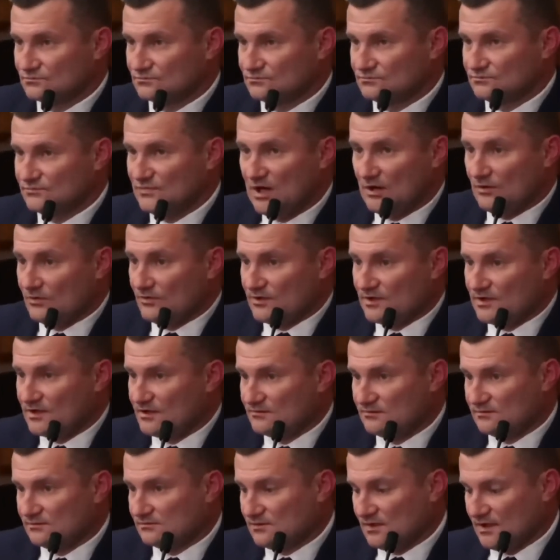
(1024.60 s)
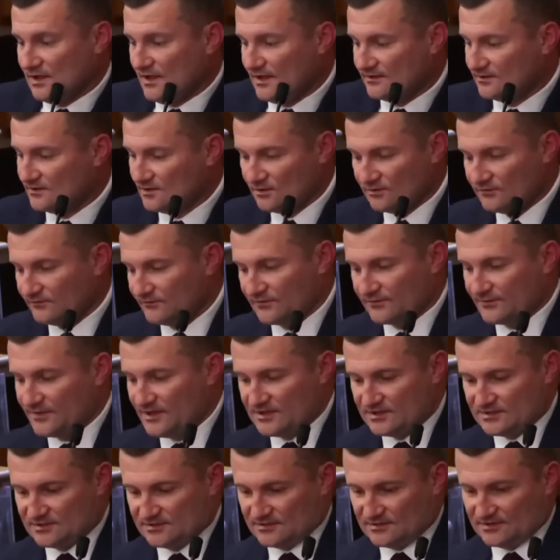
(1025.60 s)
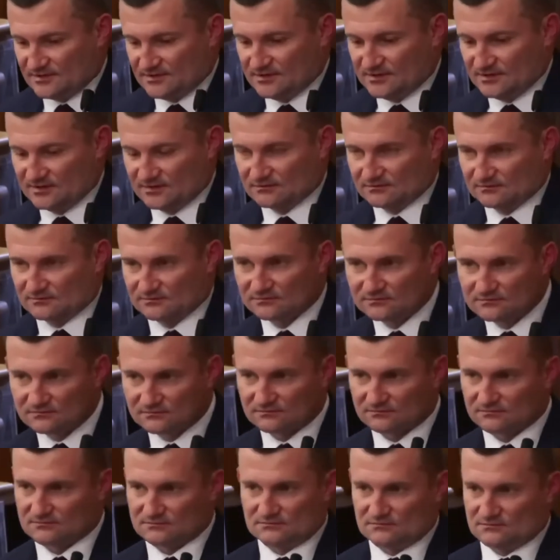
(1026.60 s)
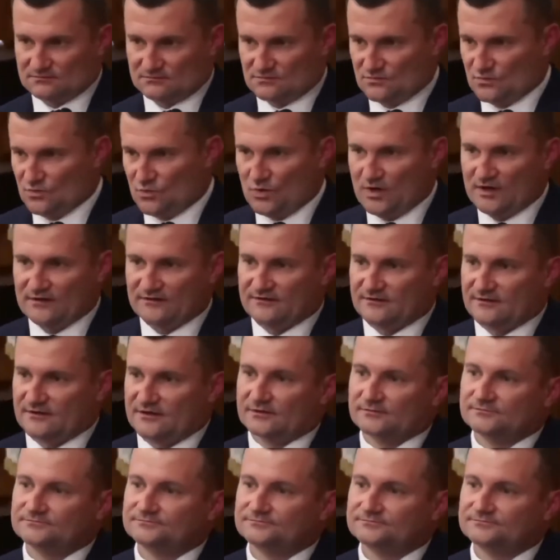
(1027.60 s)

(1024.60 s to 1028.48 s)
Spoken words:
No, I had no information that he went there.